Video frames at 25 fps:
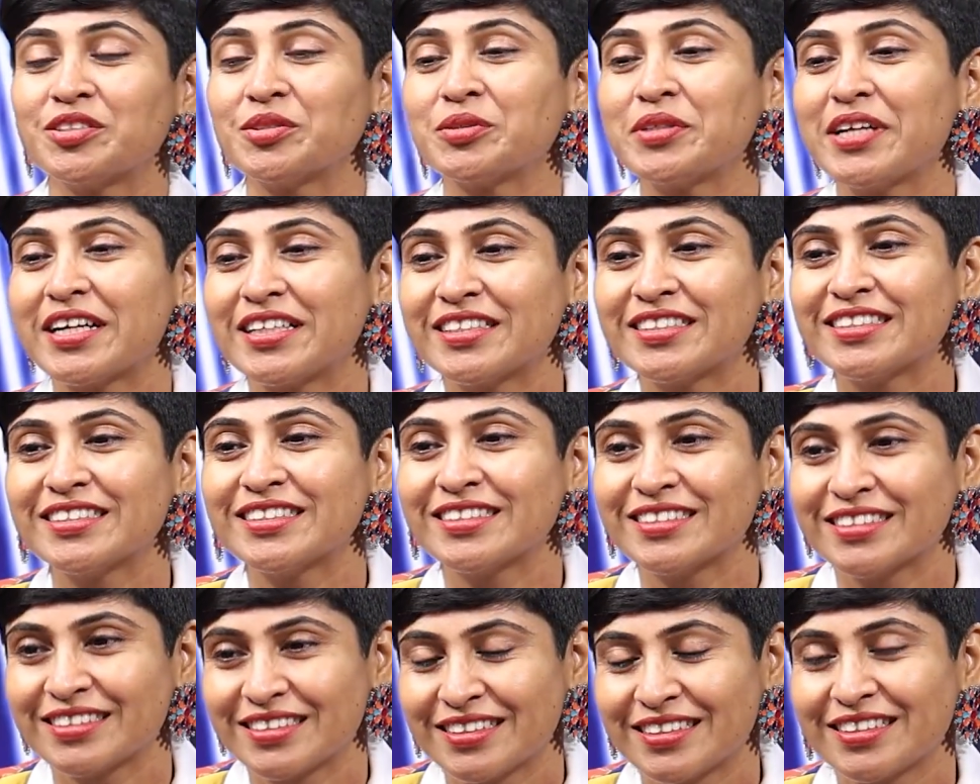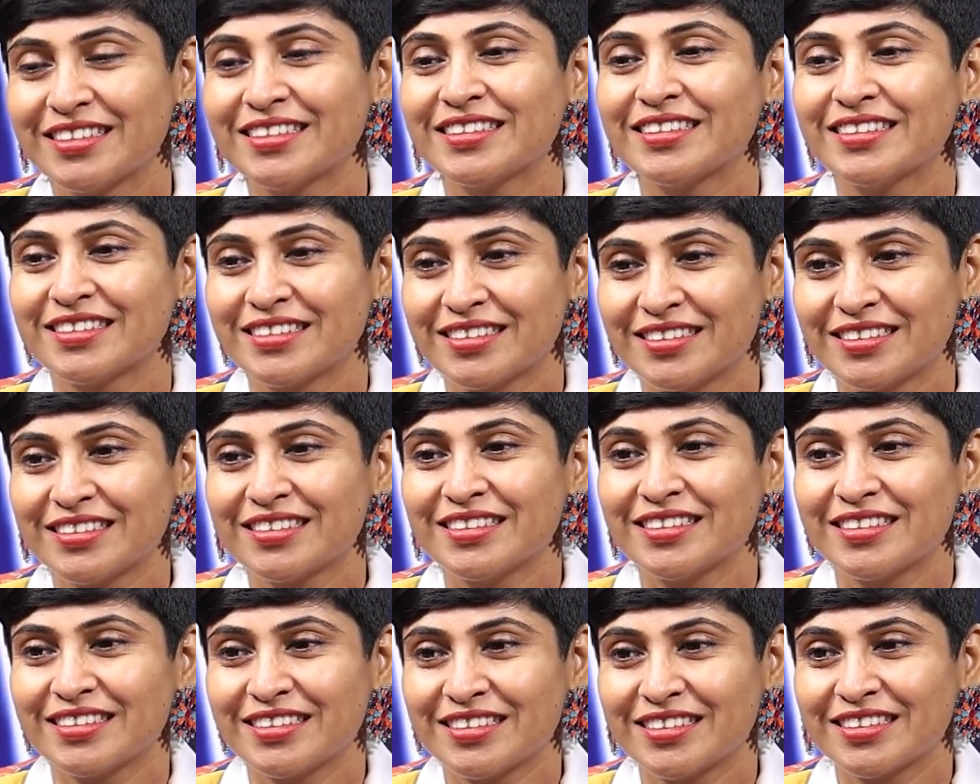Chat GPT to get
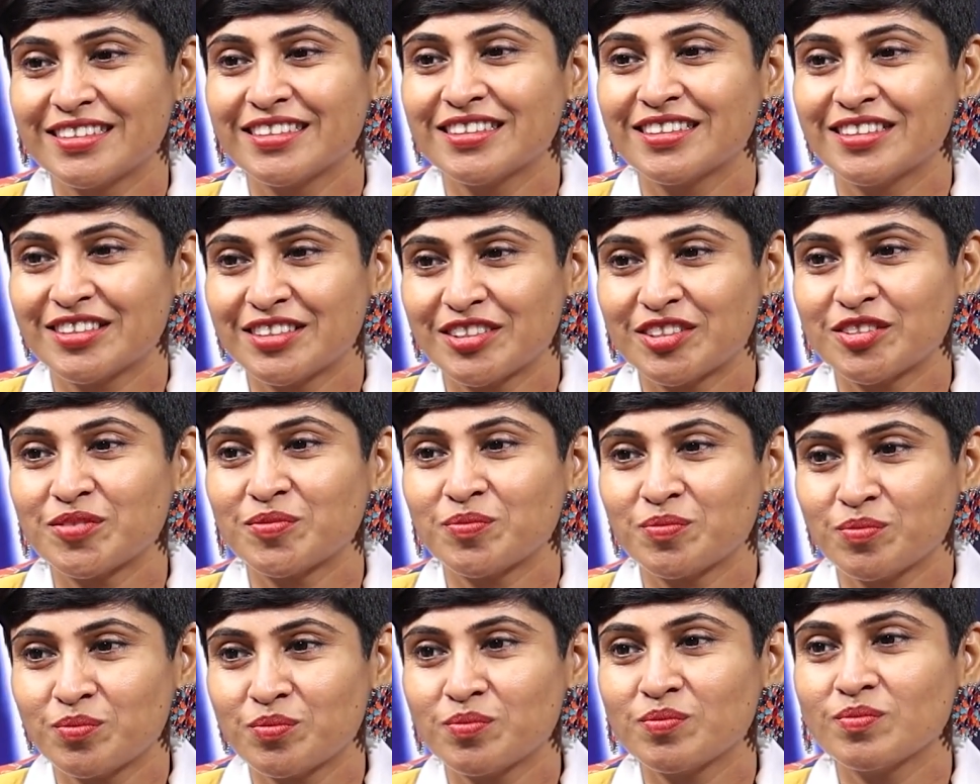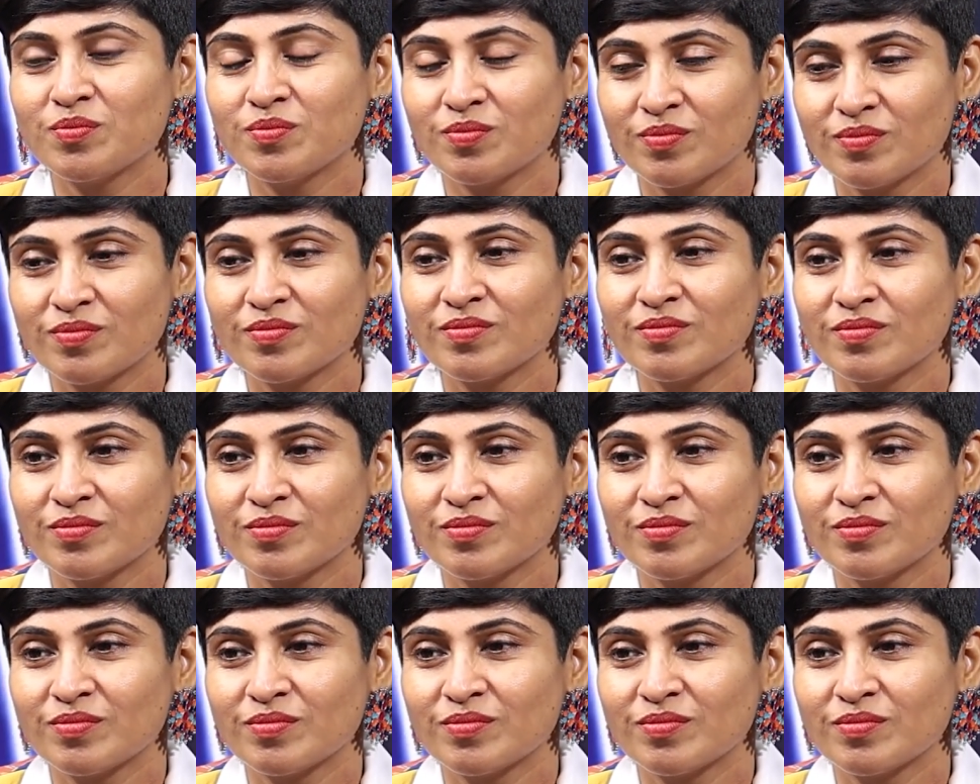the more this one.